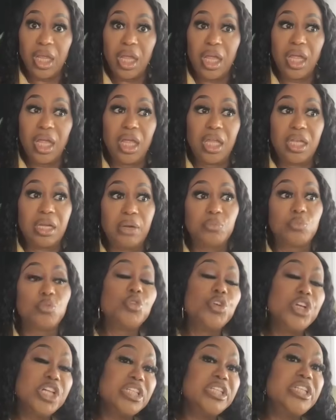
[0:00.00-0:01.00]
And I'm
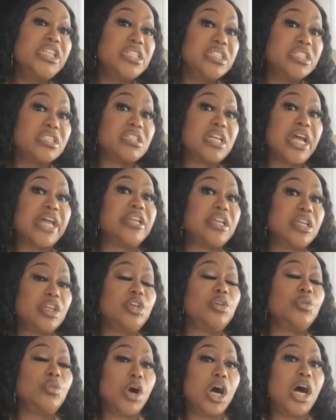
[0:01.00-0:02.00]
really setting
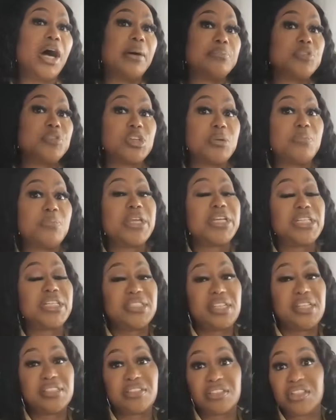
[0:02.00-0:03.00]
you up to make a
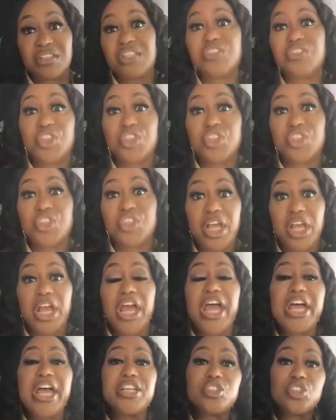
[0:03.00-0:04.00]
decision
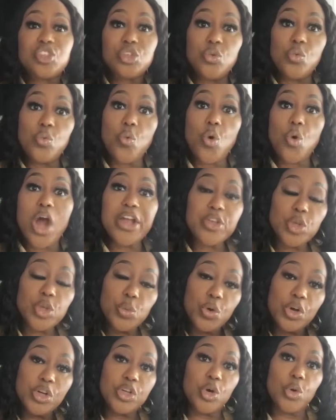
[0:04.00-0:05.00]
as to what
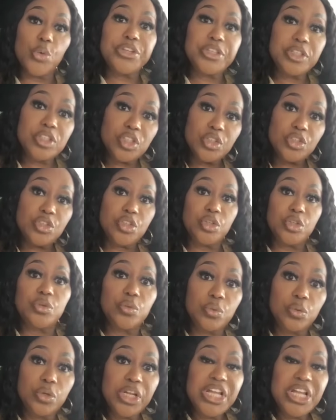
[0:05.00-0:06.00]
you are going to
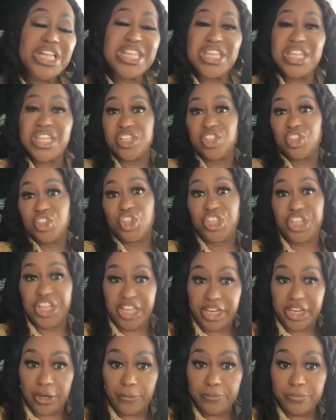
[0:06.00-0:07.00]
do this
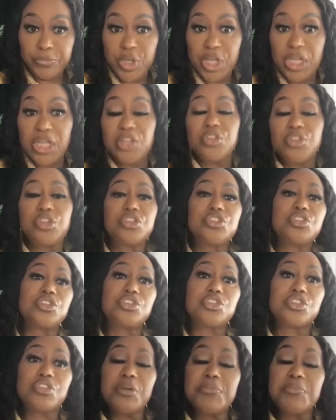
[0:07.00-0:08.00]
year. There's a
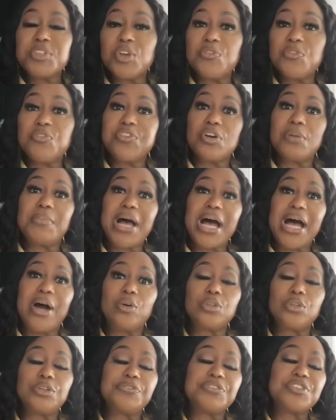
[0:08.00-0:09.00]
scripture from
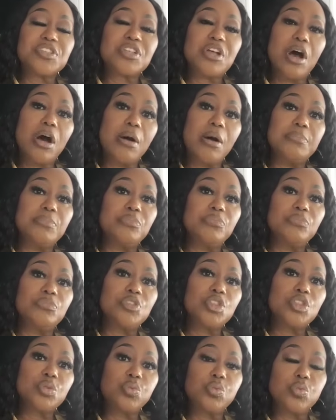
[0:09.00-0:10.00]
out of
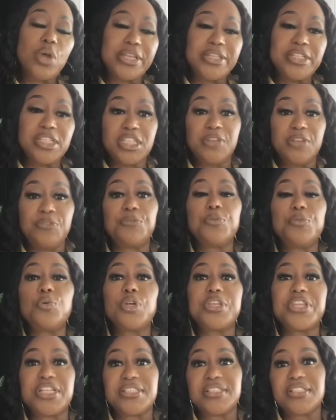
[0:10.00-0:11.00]
Psalm
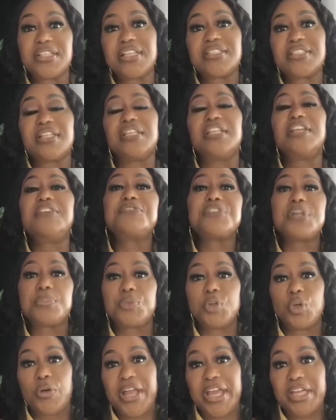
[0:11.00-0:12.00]
24 that says, lift
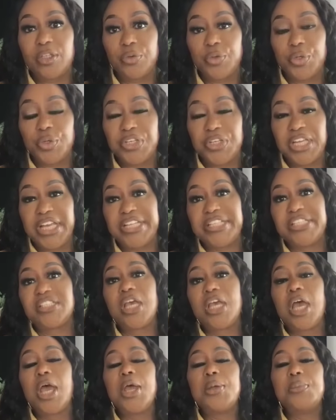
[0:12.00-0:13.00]
up your head, O ye gates,
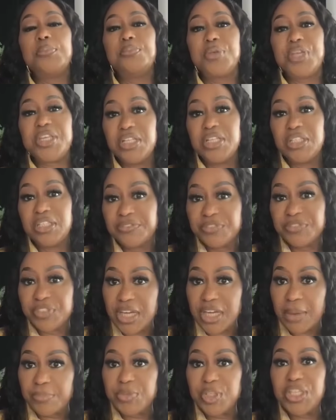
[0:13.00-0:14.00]
be ye
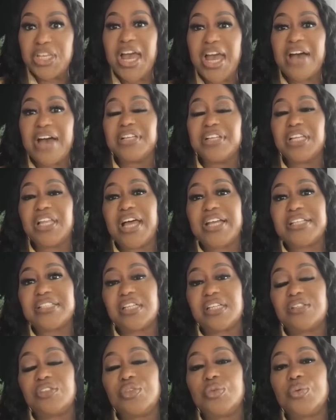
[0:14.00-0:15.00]
lifted up, ye
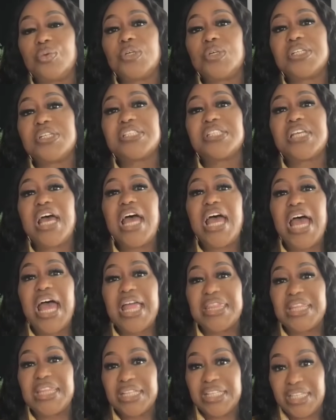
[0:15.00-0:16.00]
everlasting doors,
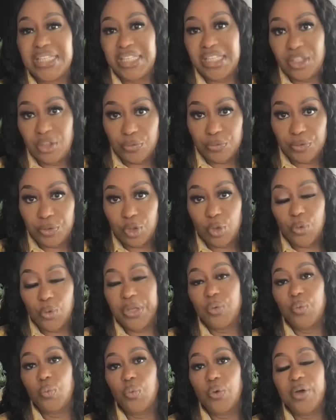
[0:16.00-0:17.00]
and the King of
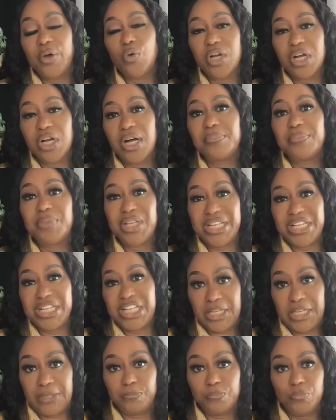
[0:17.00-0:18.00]
glory will come
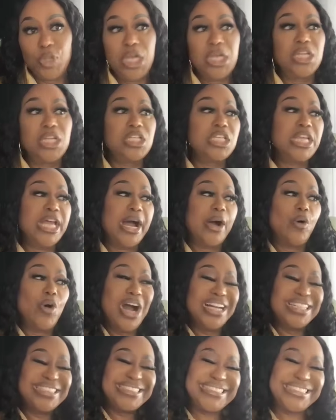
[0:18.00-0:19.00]
in. Now,
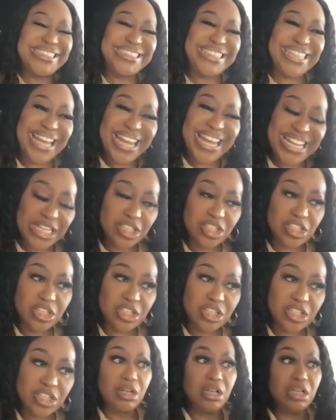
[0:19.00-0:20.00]
a gate,
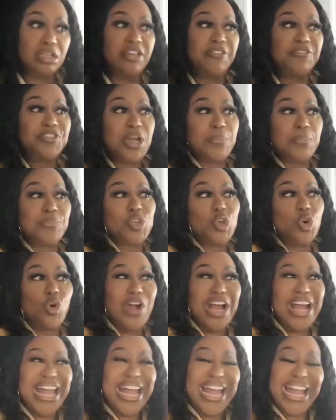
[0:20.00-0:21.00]
lift up
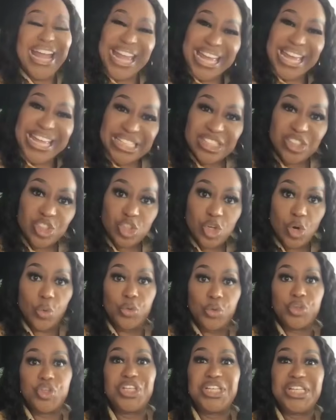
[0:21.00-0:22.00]
your heads,
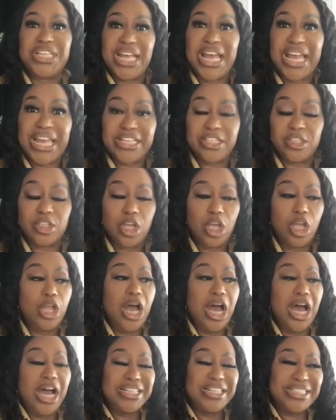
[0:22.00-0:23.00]
O ye gate.
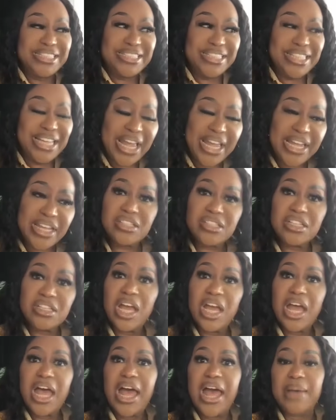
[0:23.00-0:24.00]
A gate
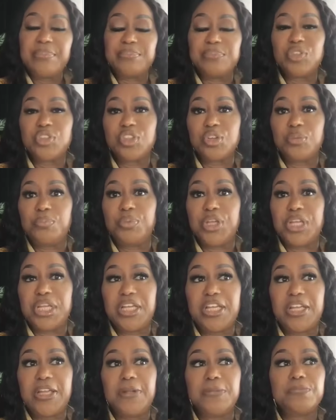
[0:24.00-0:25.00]
happens to
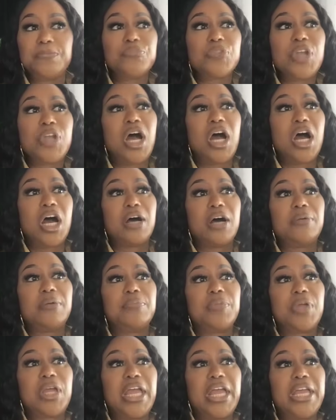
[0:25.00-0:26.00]
be
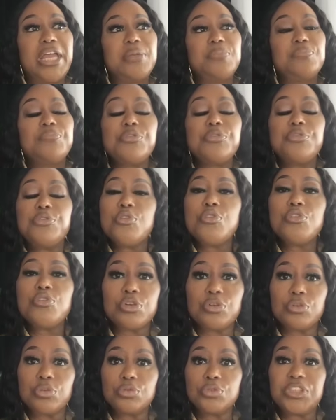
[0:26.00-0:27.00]
a
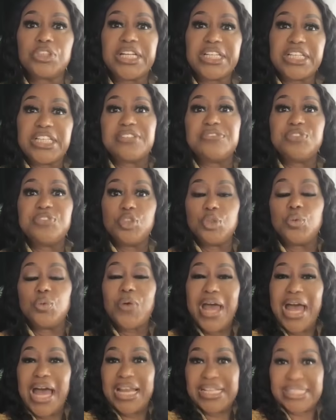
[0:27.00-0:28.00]
portal that gives
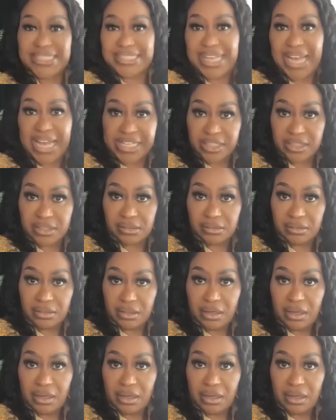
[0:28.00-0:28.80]
you access,